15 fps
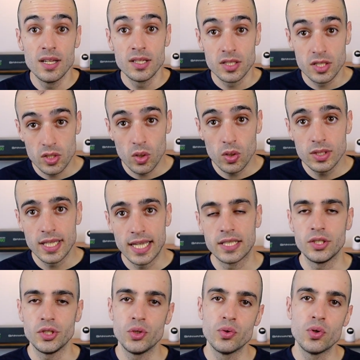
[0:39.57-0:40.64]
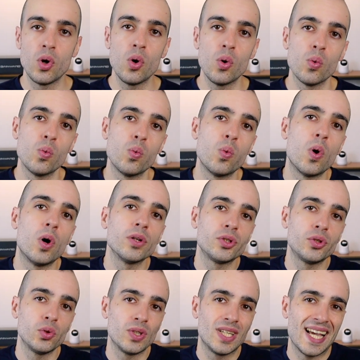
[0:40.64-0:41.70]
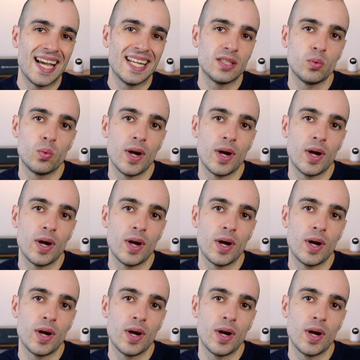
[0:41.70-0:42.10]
so that you know what you get